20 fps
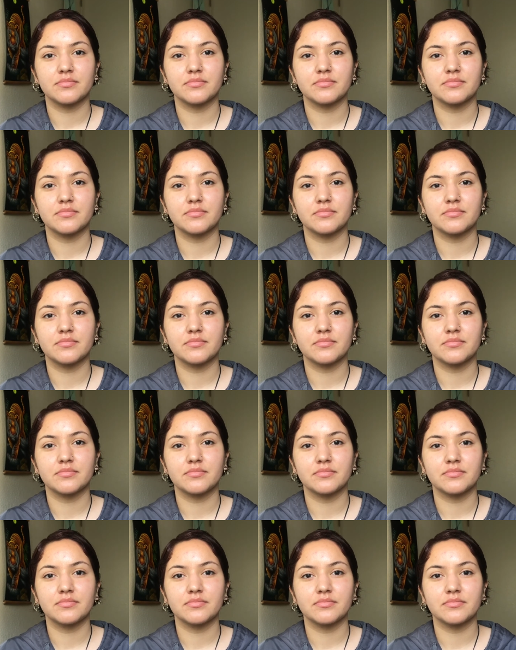
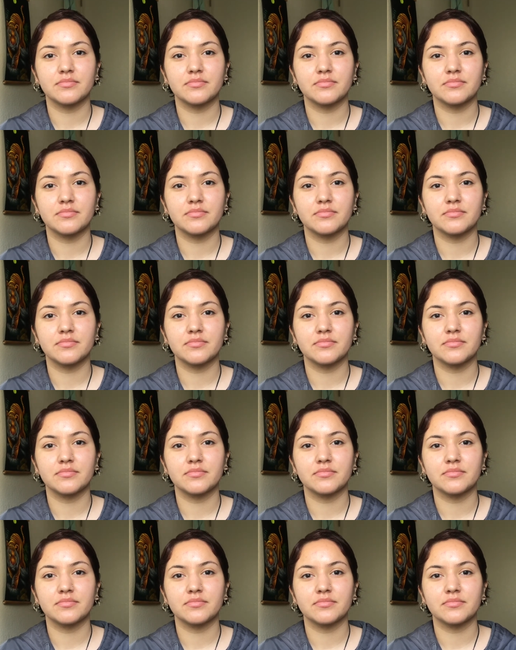
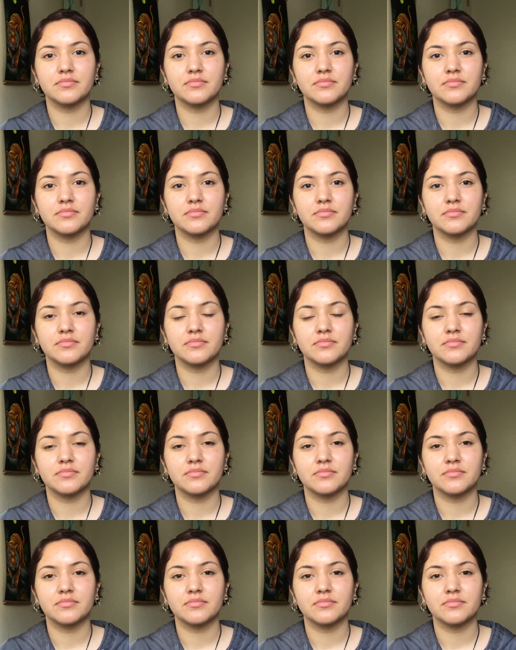No one is speaking in this clip.